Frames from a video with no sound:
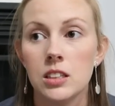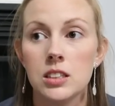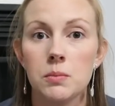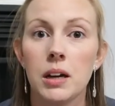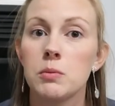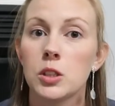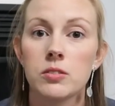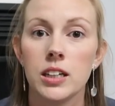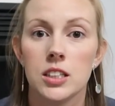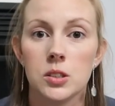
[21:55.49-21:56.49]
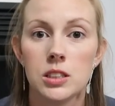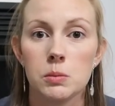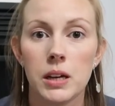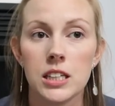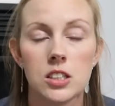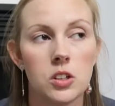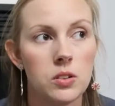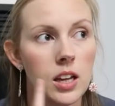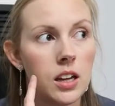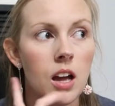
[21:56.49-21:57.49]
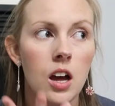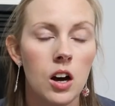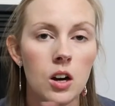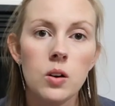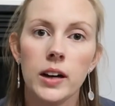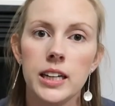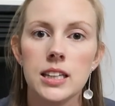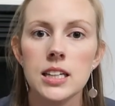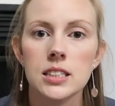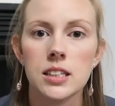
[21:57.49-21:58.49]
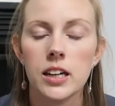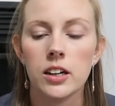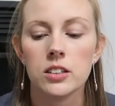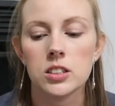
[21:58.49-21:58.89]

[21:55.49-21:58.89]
sometimes you'll run into a space and you think, oh, I need this there.